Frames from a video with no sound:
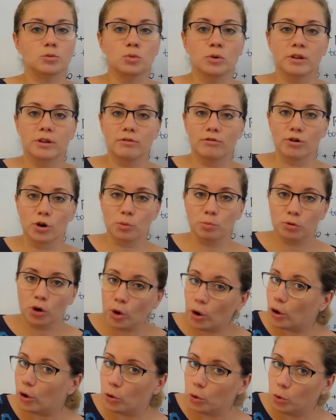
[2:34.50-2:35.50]
with the verb
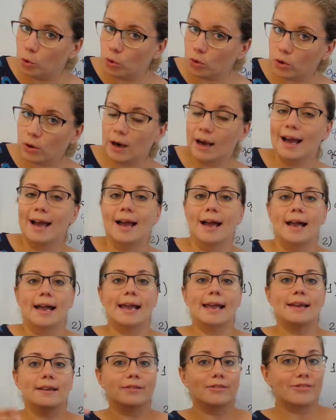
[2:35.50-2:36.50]
go,
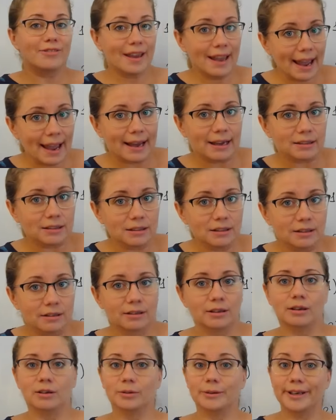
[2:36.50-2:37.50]
and then,
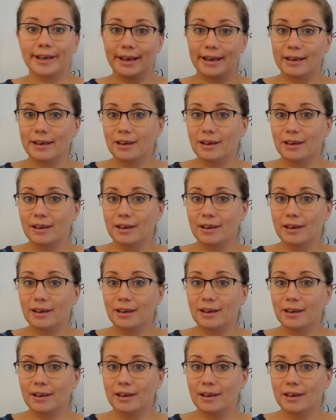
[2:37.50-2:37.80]
okay,